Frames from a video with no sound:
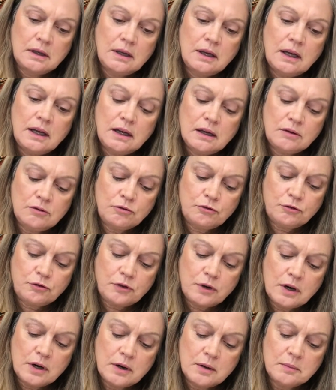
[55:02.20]
And
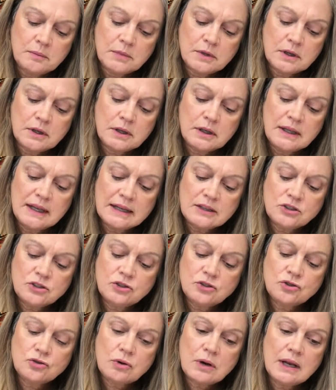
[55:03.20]
from
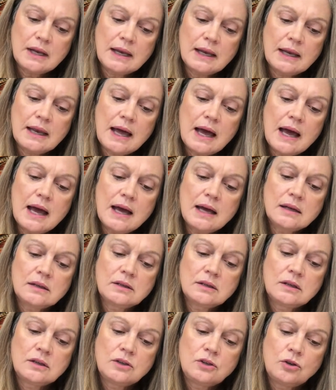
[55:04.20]
Collection Tra La La,
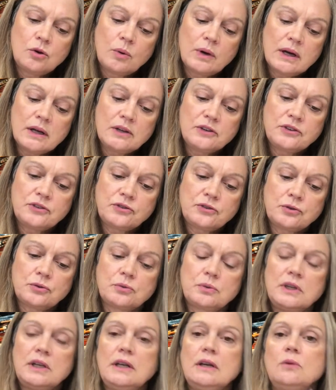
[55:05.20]
Noël de
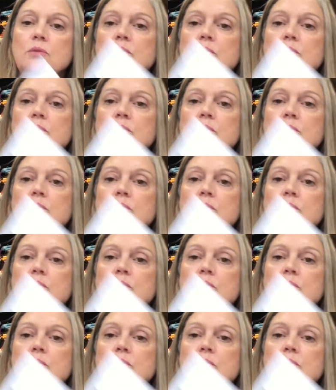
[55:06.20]
Souris,